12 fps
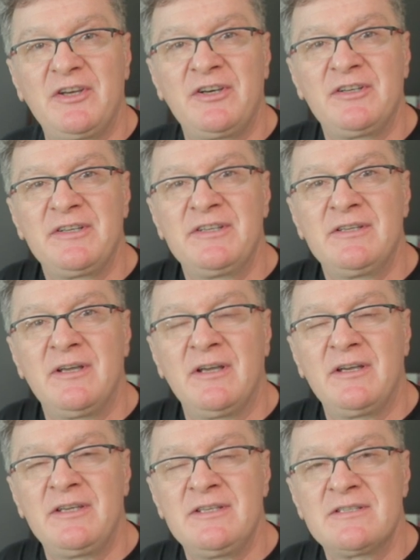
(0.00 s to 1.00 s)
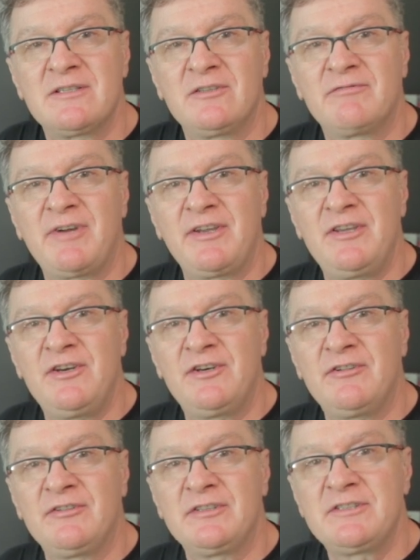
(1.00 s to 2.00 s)
air e uh, easel right
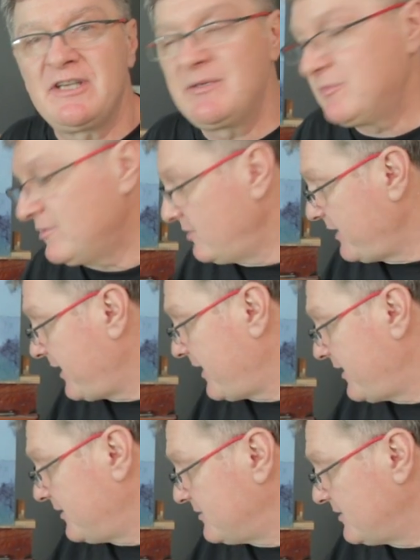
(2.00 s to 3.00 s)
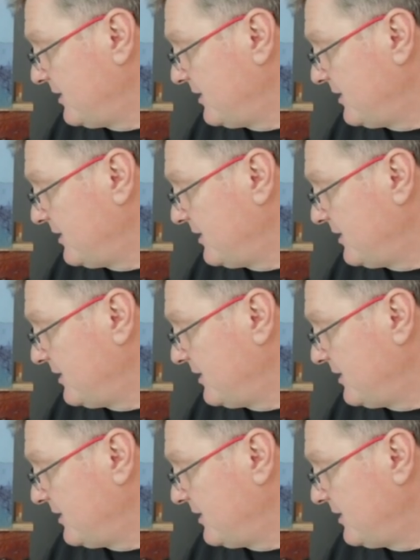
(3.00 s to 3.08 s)
here on the table and